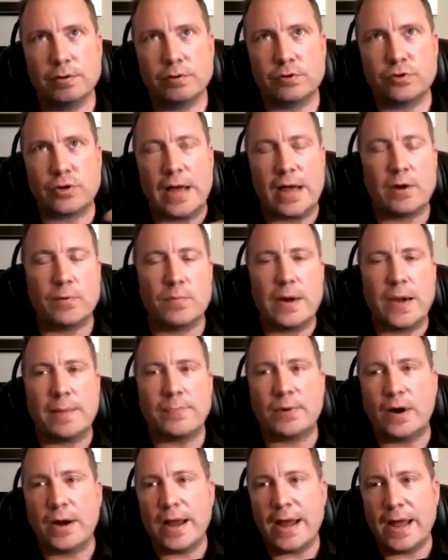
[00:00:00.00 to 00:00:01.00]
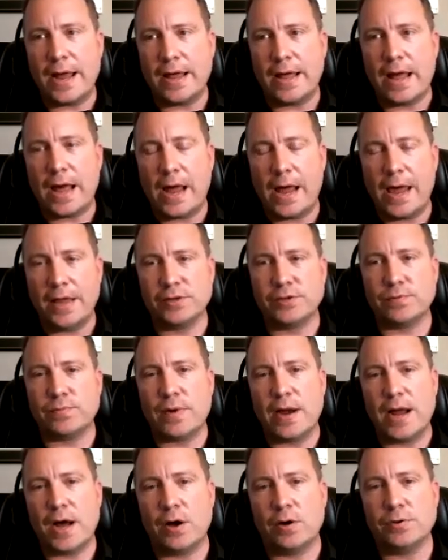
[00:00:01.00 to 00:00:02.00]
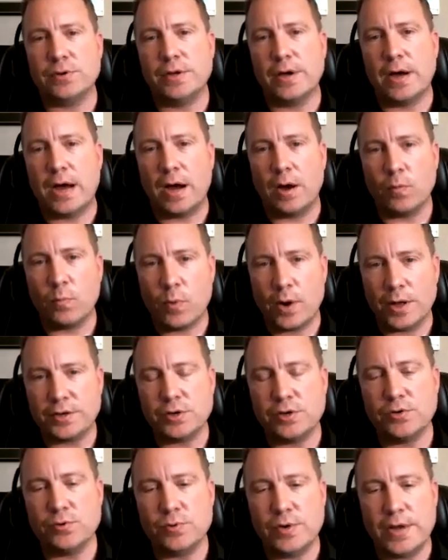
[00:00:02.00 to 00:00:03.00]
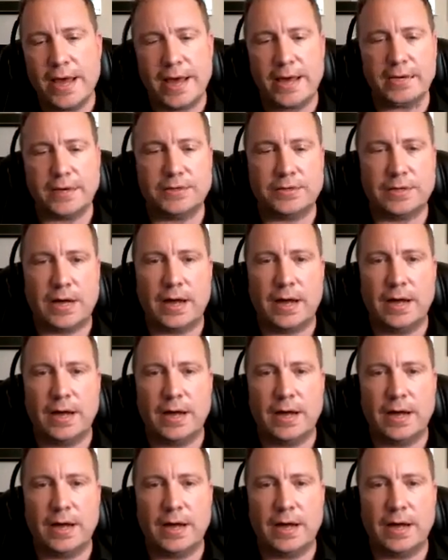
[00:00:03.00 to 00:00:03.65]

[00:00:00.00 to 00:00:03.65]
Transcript: trying to wrap our heads around what to do next.